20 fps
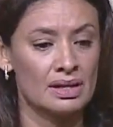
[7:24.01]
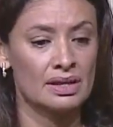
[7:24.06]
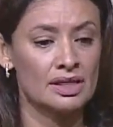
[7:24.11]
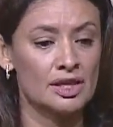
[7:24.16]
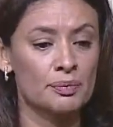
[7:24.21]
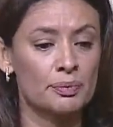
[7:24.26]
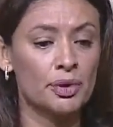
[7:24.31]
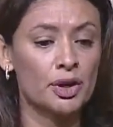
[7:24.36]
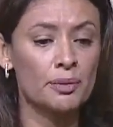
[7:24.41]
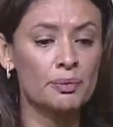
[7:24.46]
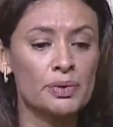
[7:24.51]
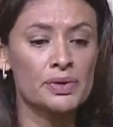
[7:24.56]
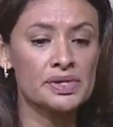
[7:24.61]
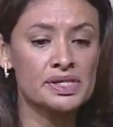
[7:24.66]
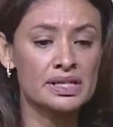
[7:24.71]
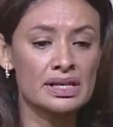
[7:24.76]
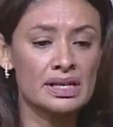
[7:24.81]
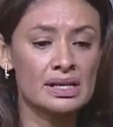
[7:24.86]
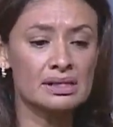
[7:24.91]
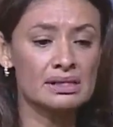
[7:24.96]
The purple
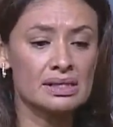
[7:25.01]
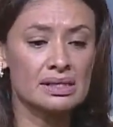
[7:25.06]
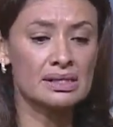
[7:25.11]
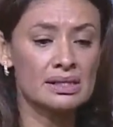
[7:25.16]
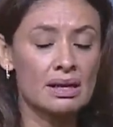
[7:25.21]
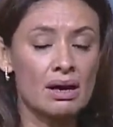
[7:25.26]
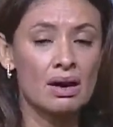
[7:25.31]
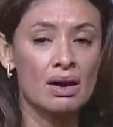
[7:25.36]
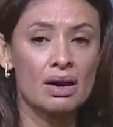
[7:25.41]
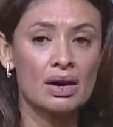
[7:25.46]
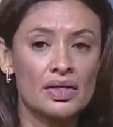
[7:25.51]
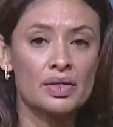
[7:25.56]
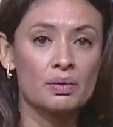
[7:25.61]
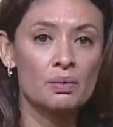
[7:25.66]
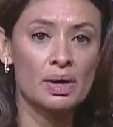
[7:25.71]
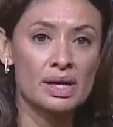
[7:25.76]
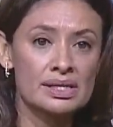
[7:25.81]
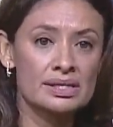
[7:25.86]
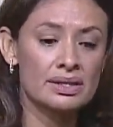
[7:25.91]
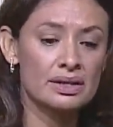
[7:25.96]
states are the
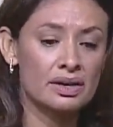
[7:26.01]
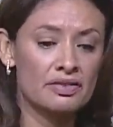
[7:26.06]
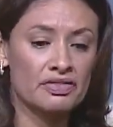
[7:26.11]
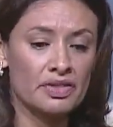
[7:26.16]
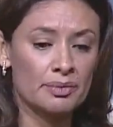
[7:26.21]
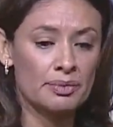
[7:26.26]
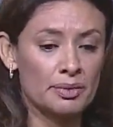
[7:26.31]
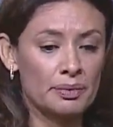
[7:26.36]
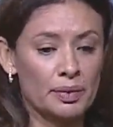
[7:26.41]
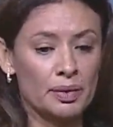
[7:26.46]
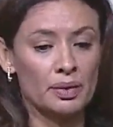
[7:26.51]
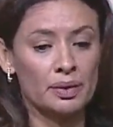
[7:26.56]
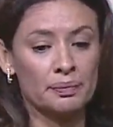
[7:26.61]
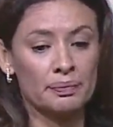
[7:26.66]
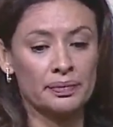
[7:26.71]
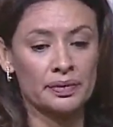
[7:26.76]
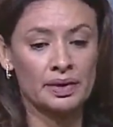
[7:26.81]
ones that are flippable,